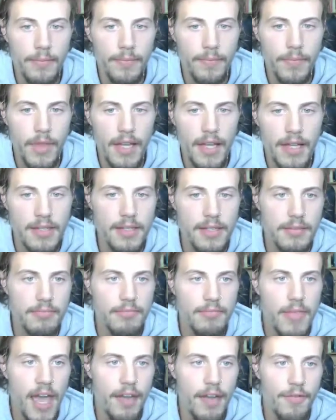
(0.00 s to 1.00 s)
As
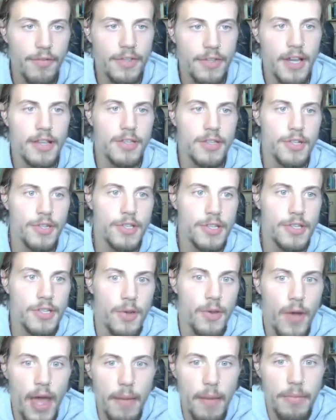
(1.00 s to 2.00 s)
advertisers just
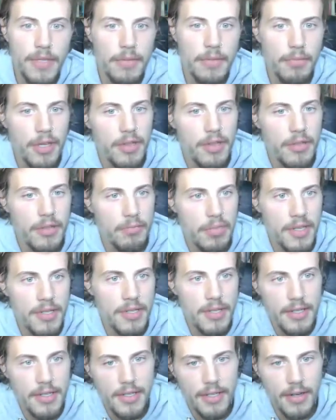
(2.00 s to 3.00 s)
so happen to be in the
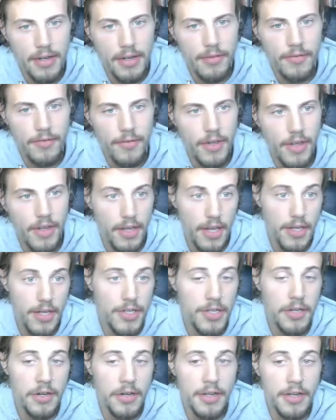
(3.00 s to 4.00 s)
business of
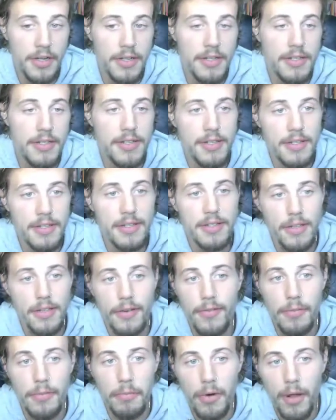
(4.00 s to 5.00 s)
engaging audiences and
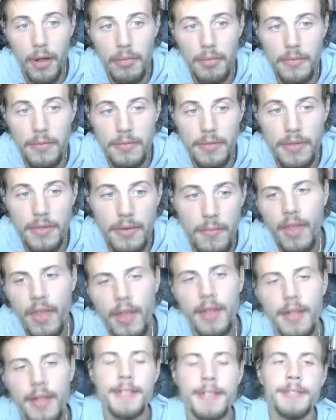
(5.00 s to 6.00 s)
solving problems.
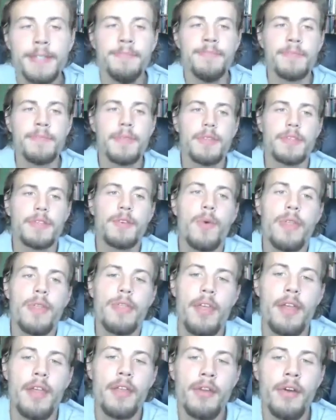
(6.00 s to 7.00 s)
So what
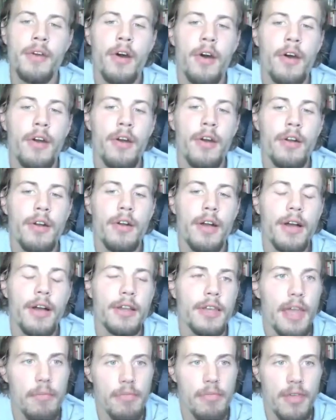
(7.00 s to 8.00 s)
then are
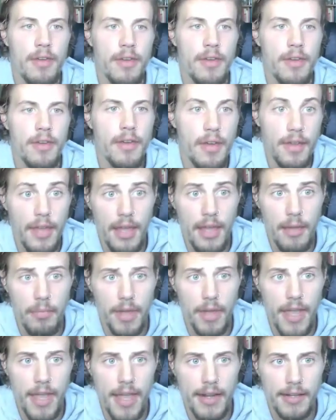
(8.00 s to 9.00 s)
game thinking and game
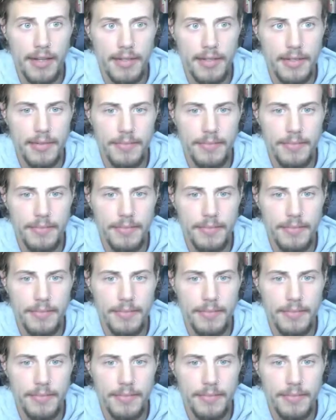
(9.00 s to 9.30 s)
mechanics?